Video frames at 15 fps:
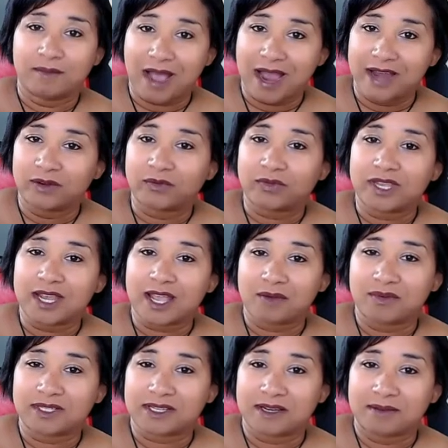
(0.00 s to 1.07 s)
I don't think I
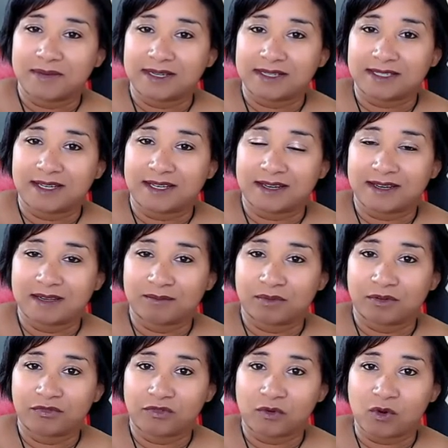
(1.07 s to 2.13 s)
was committed to hitting it
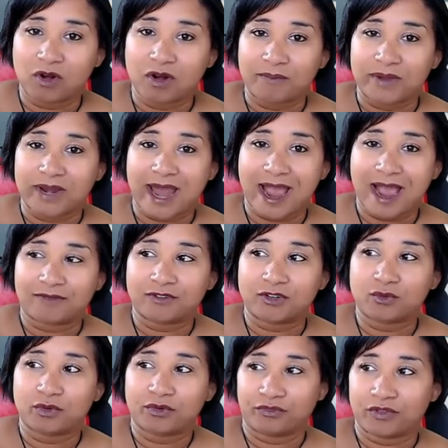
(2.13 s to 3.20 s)
before, but
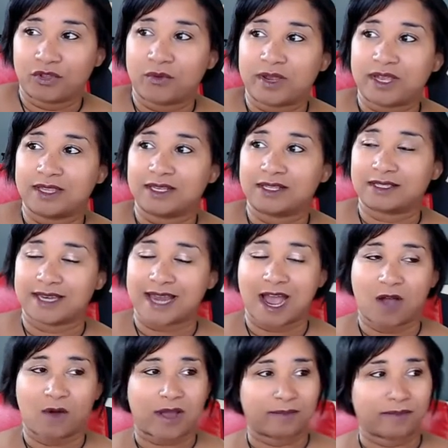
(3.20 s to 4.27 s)
after reviewing this
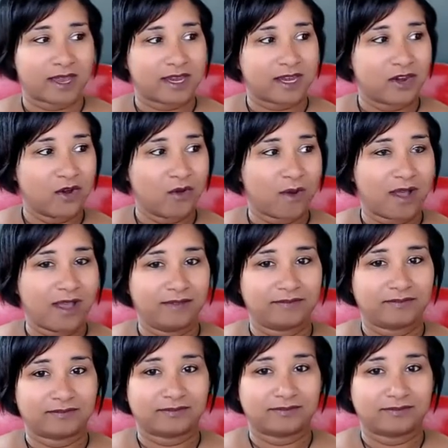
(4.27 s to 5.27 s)
now, I'm like, you know what?